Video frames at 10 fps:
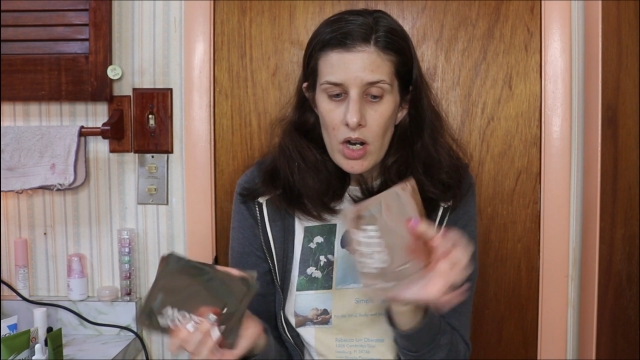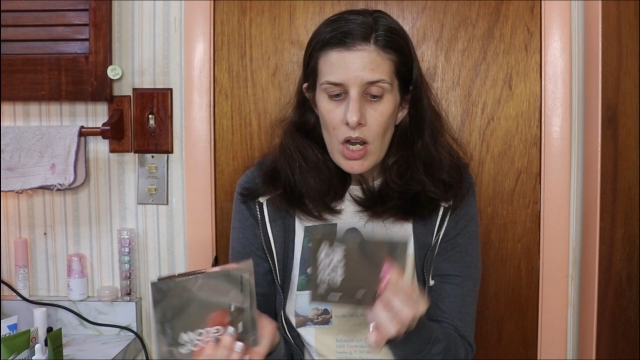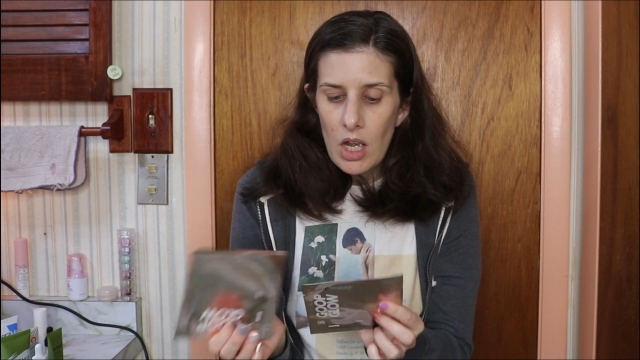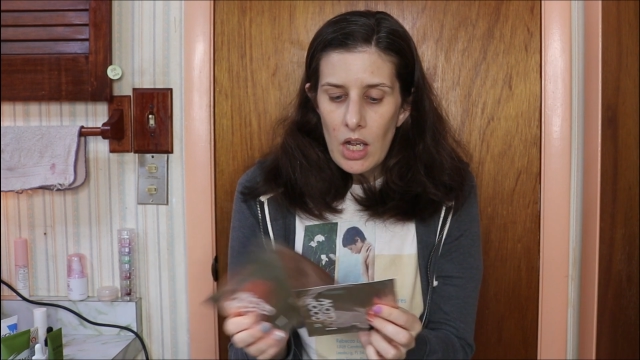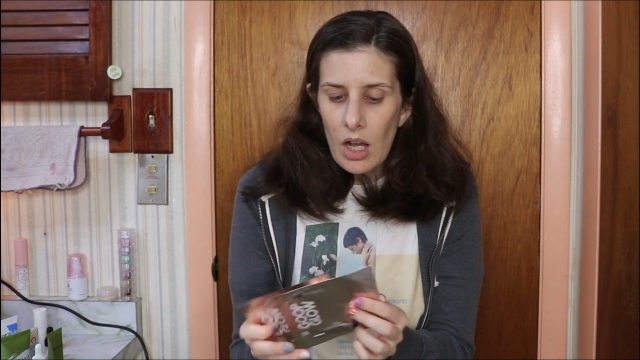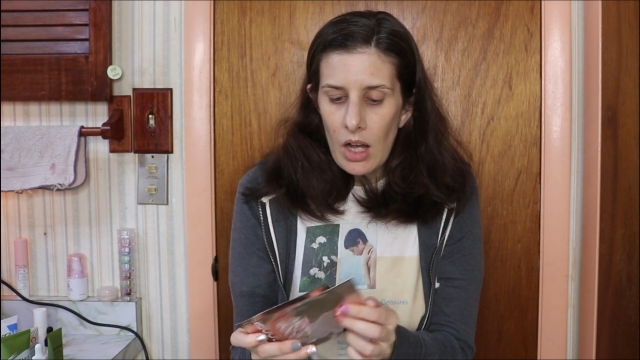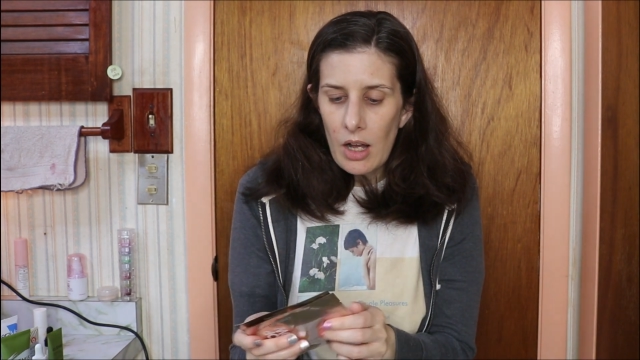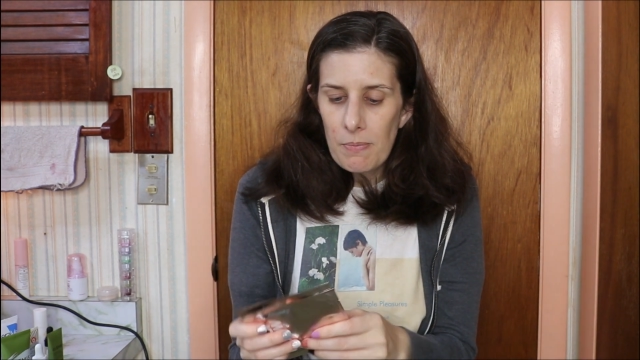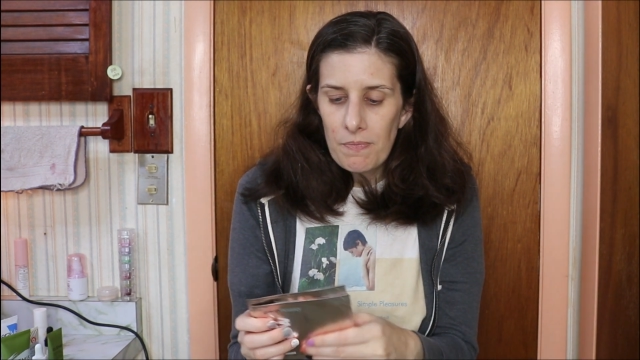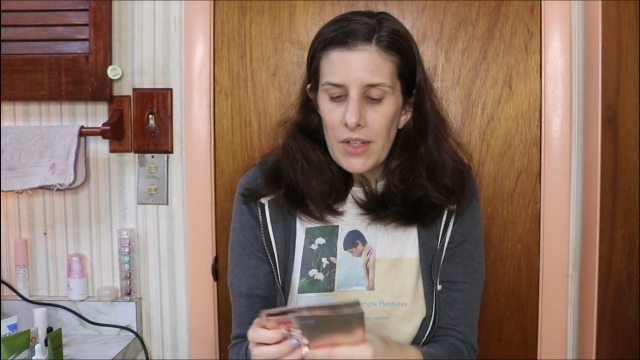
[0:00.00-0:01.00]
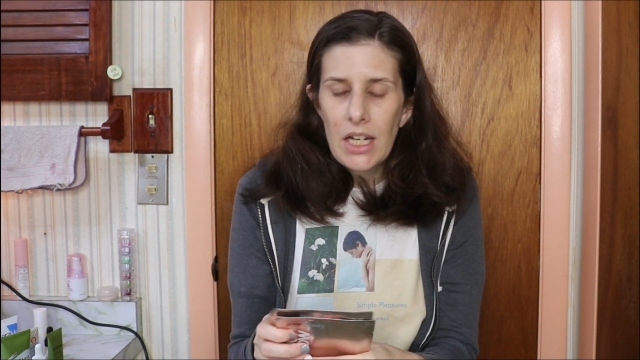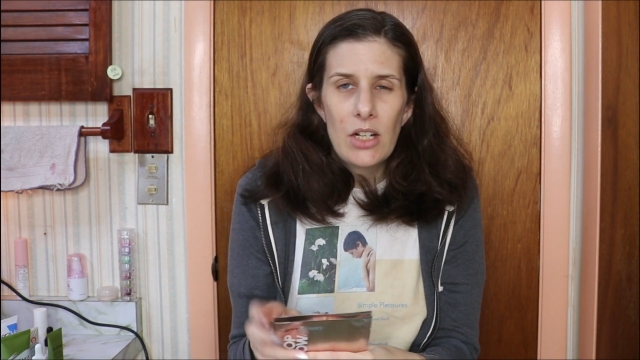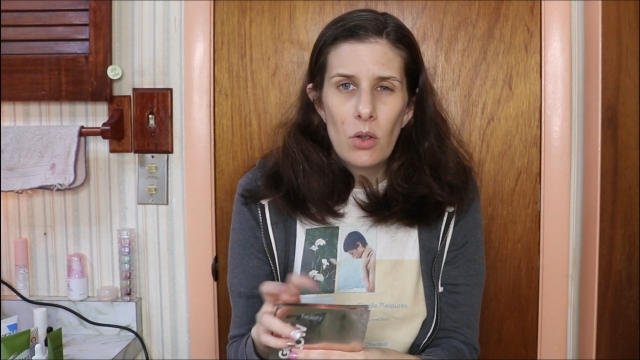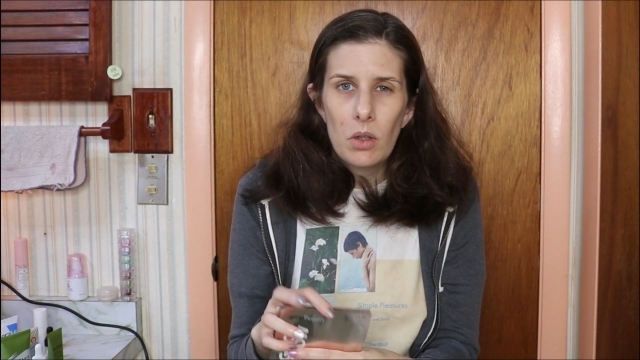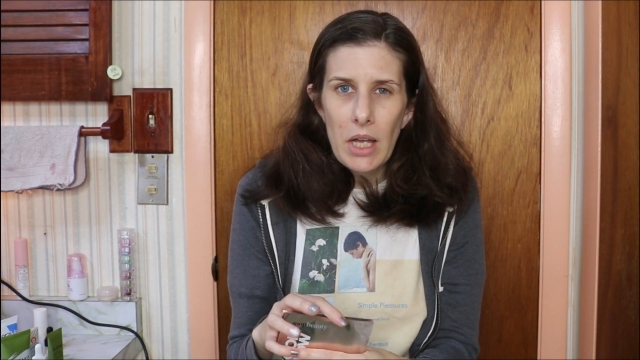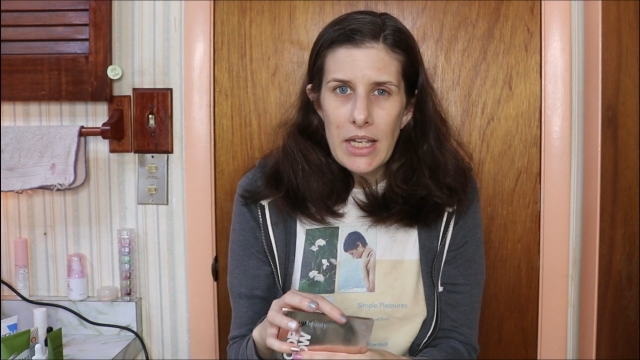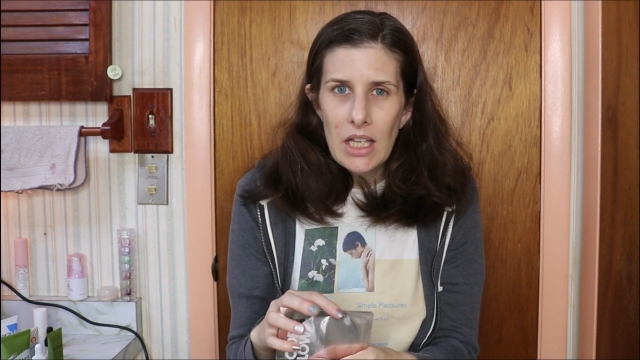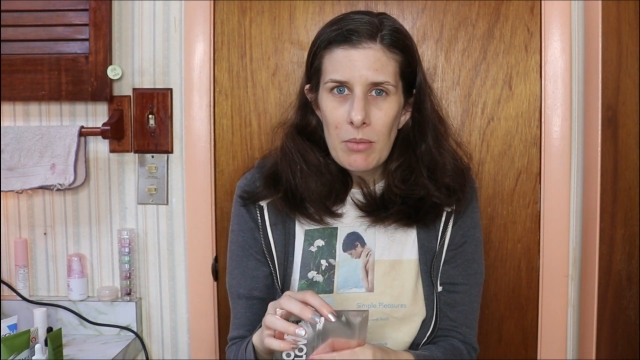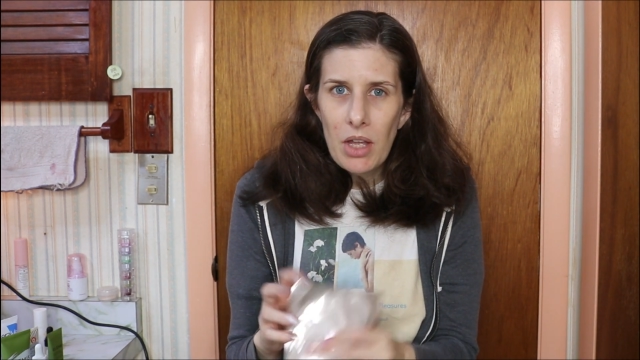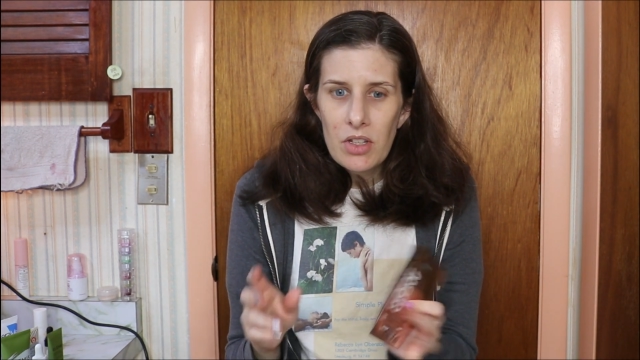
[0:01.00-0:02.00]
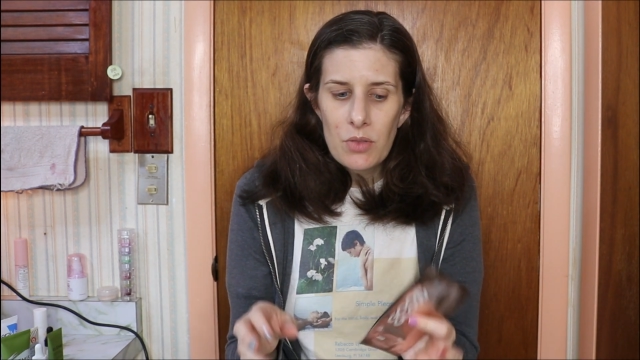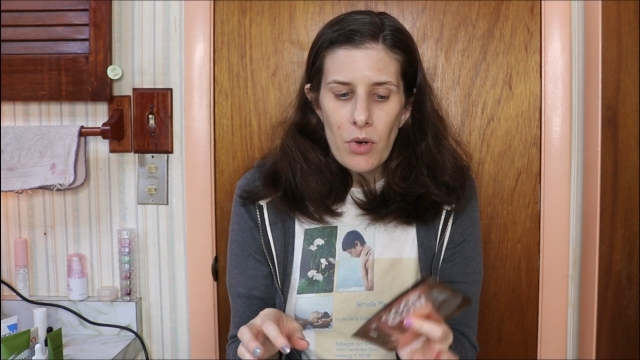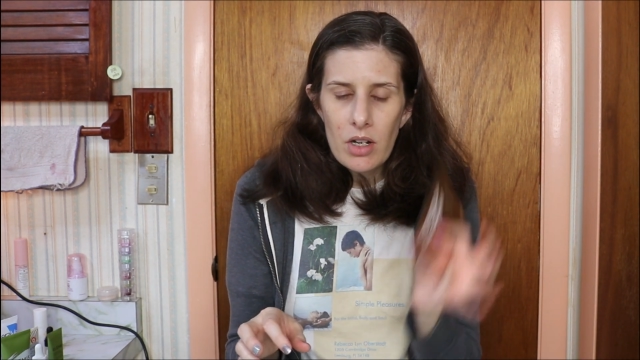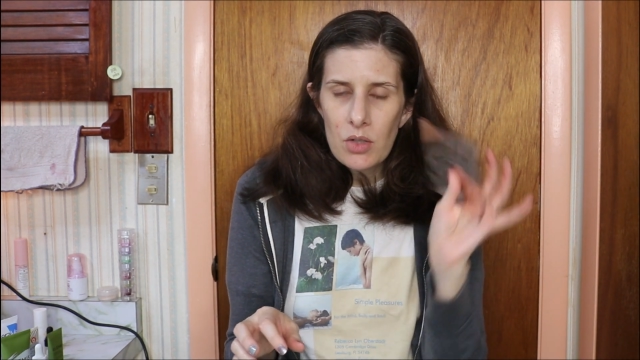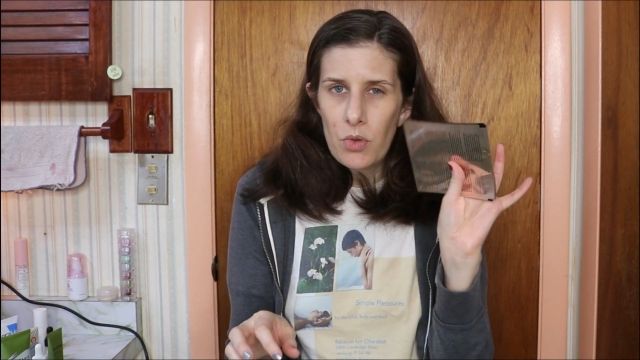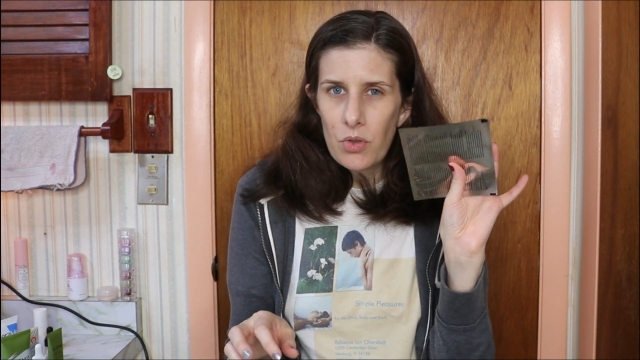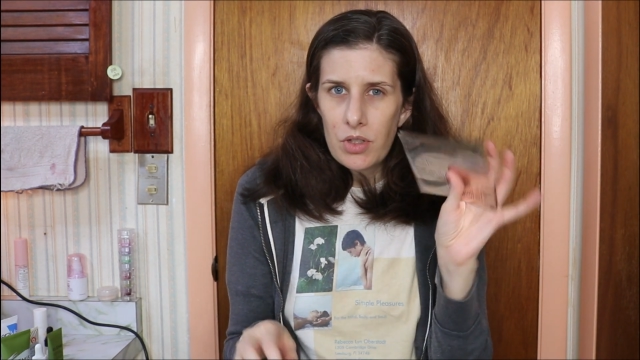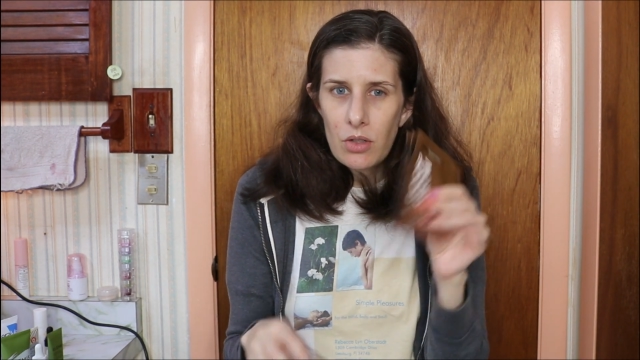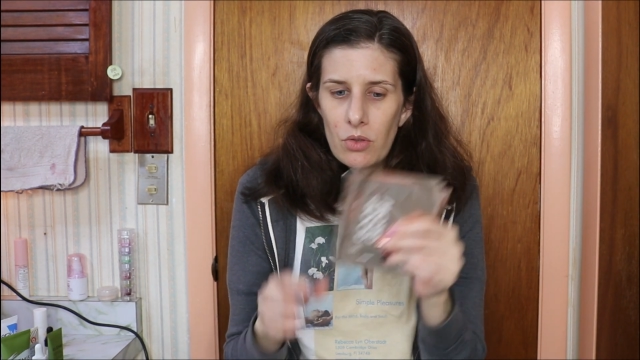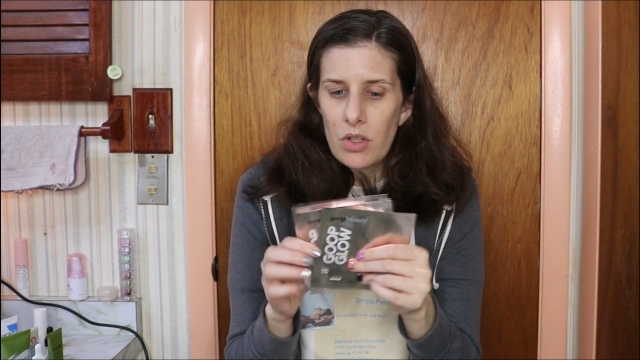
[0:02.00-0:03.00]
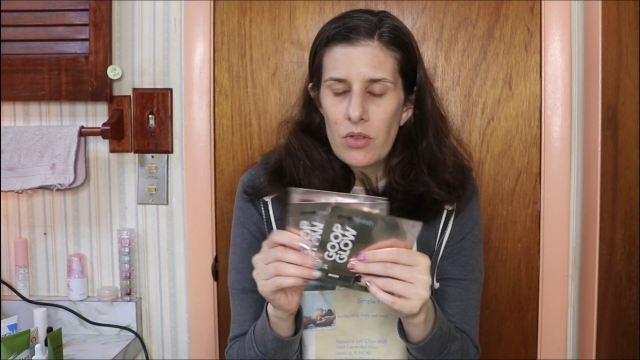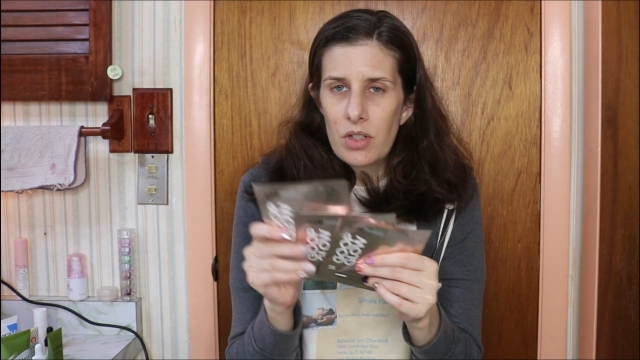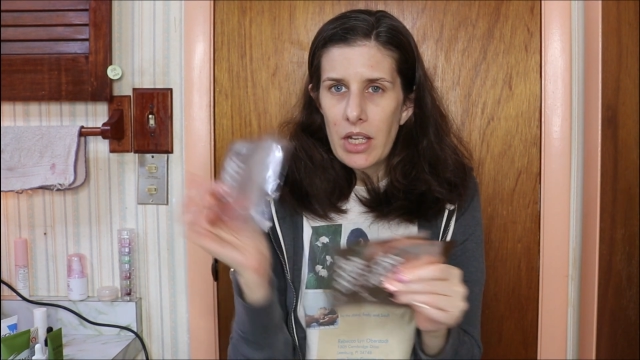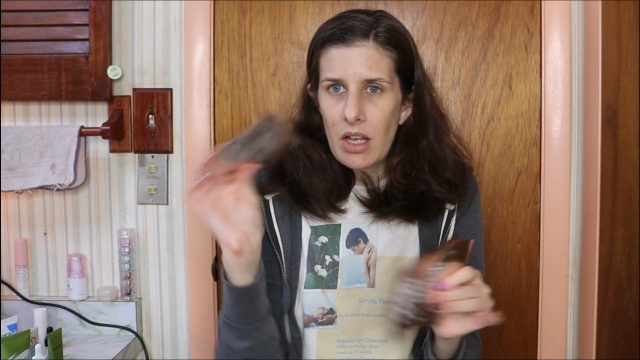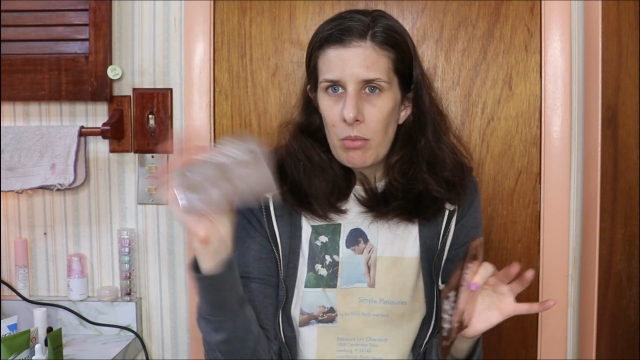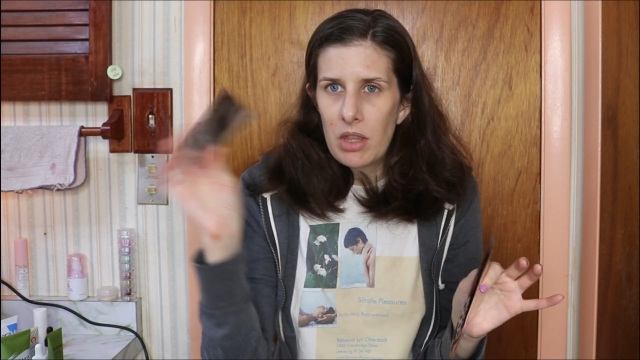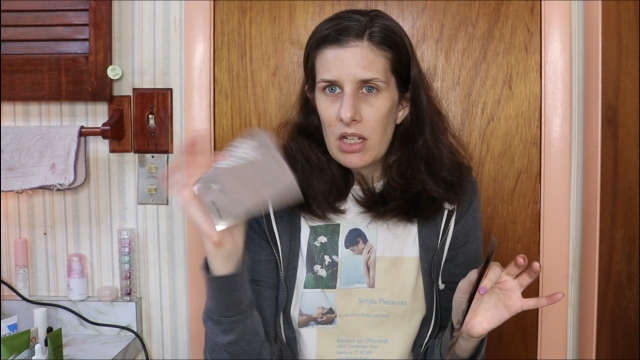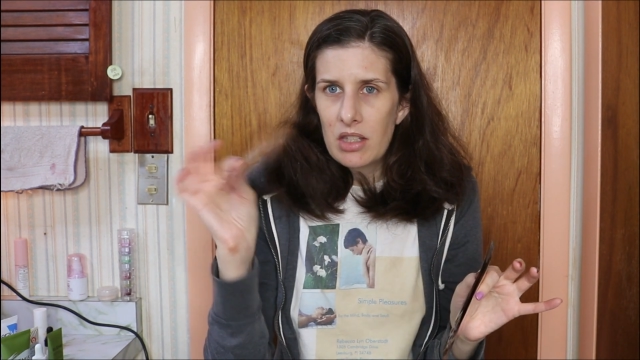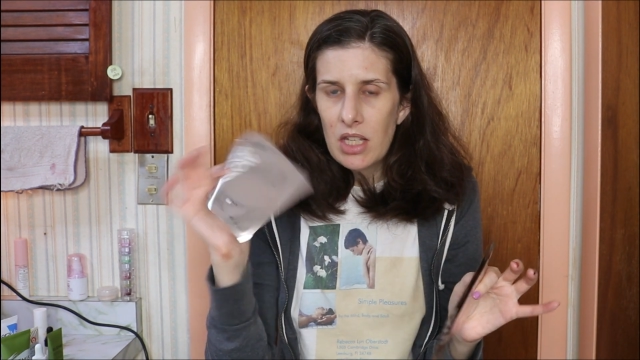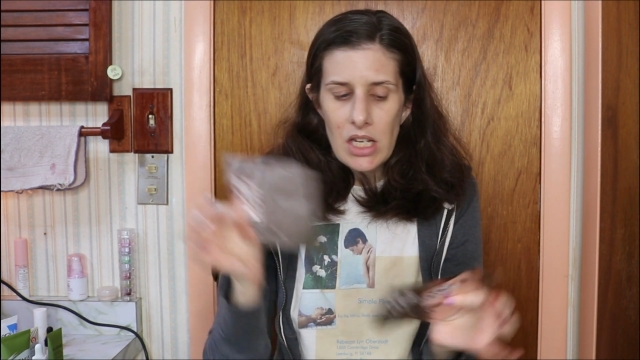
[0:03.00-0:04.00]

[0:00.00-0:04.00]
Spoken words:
And I don't like that about these products where they're single use and they come in these things.